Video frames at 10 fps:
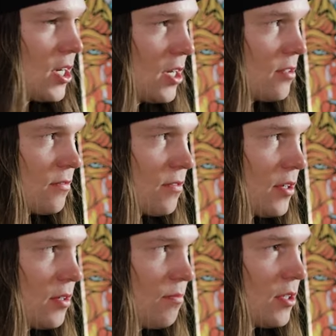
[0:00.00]
on
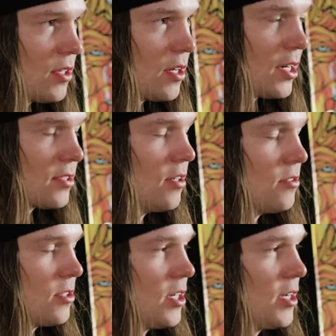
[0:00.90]
from the Hawx
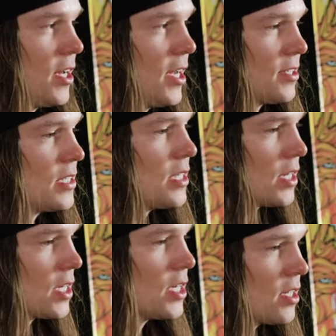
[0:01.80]
Ultra
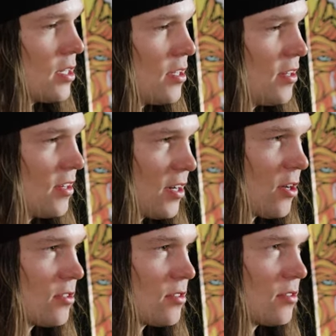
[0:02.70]
XTD,
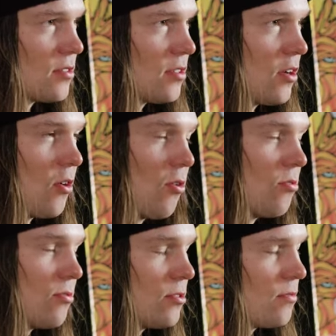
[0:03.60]
there's a
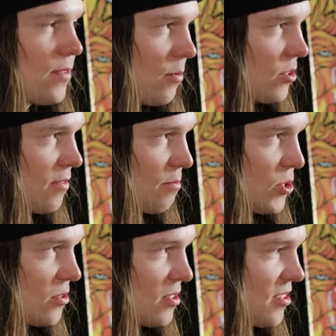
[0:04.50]
whole new family of
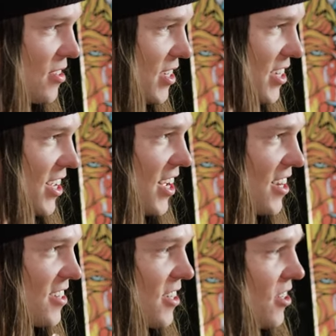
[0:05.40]
boots.
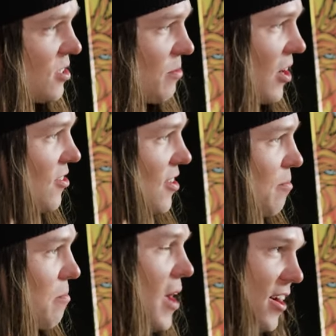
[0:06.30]
Can you tell us about
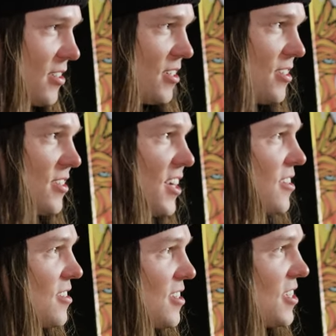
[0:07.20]
the Backland
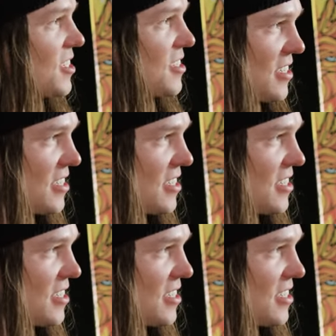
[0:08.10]
XTDs?